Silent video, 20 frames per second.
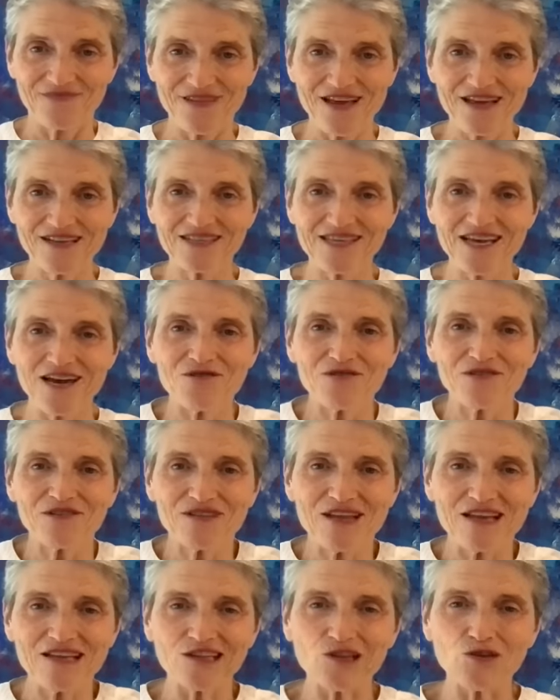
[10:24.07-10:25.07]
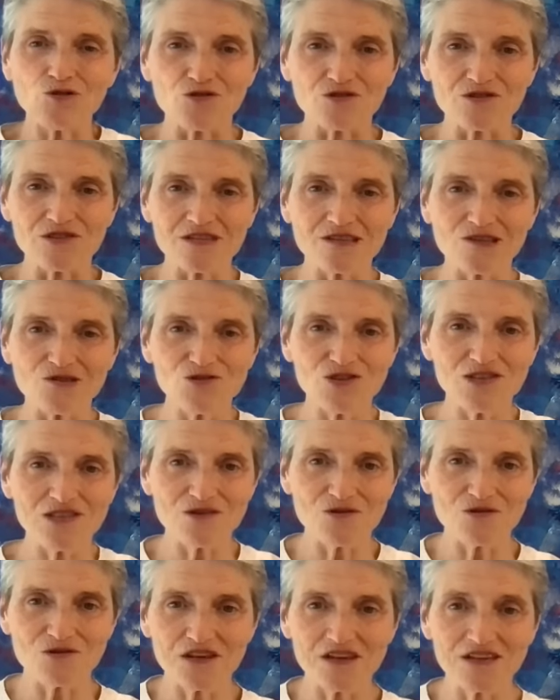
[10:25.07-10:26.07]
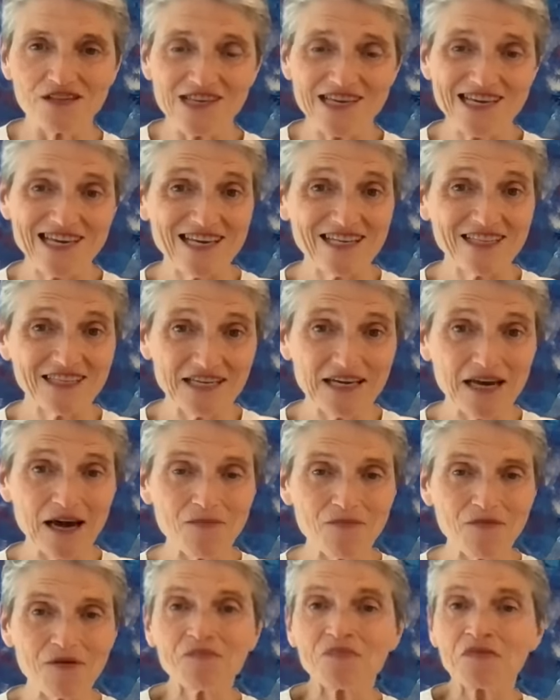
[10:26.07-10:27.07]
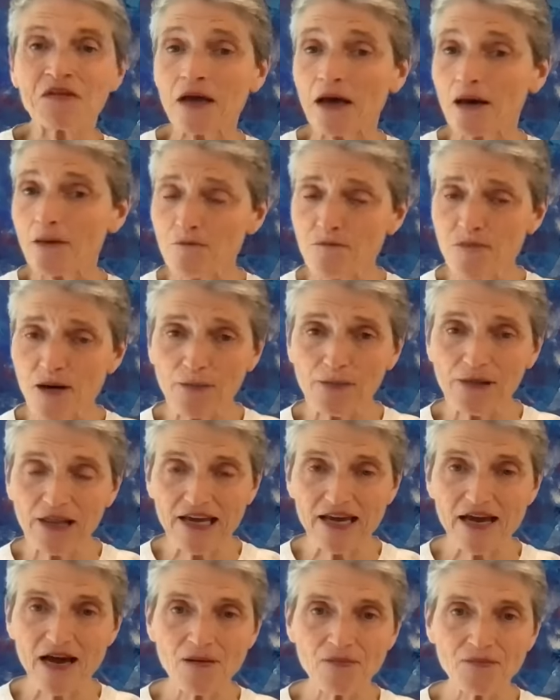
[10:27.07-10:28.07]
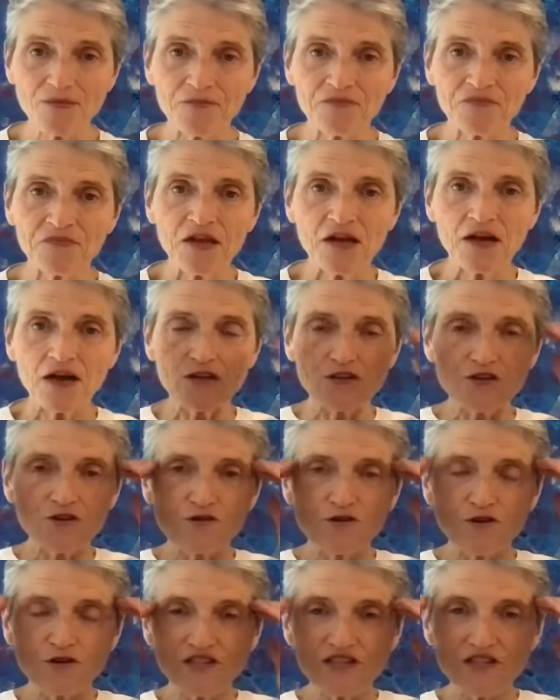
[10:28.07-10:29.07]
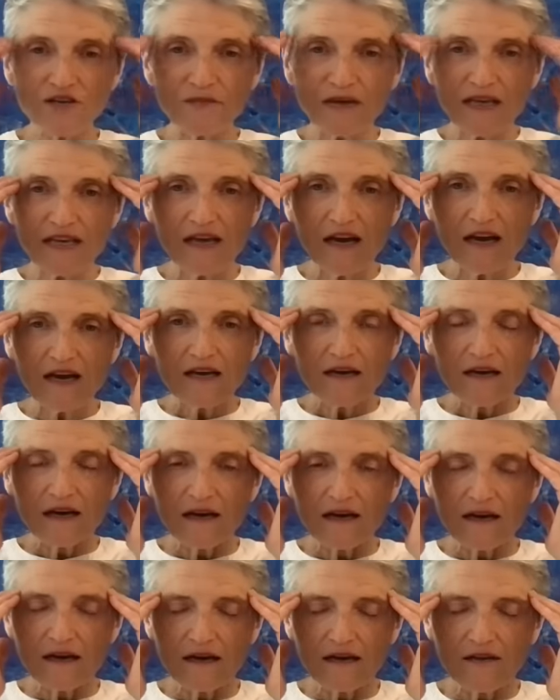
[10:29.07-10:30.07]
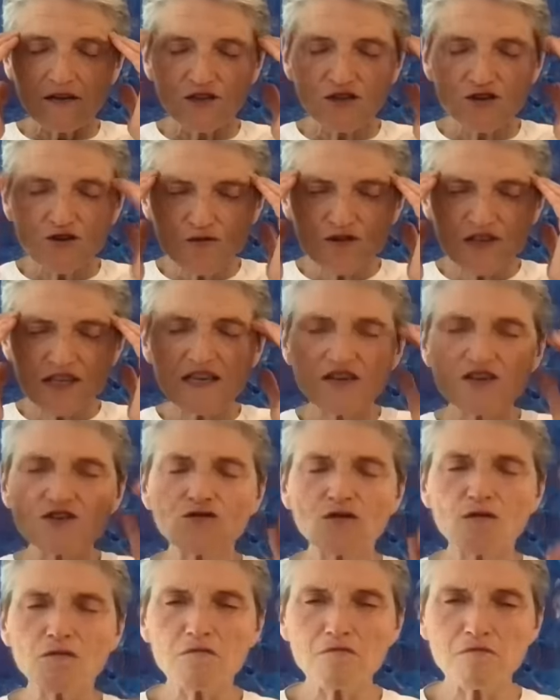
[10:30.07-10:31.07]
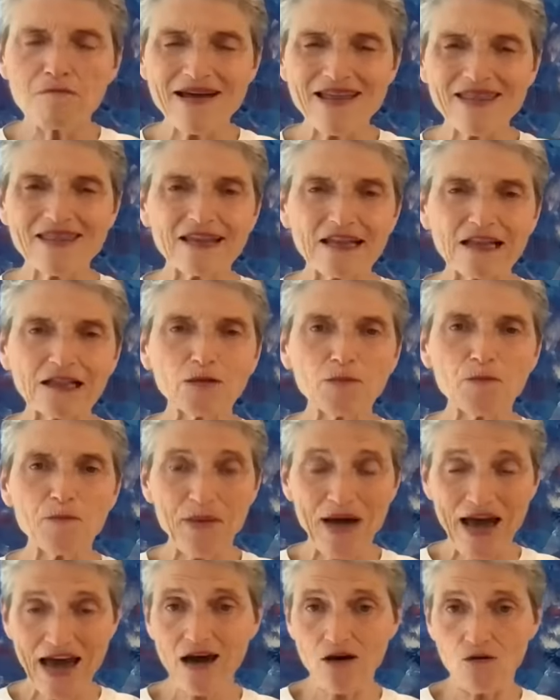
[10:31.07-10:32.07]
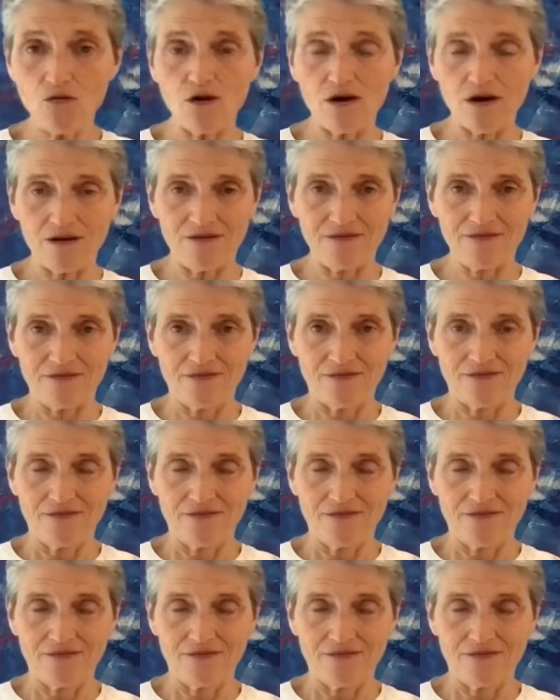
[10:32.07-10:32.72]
That's how it, it looks. It looks as though things are heating up and bubbling up, and you're going to be uh, using your mental power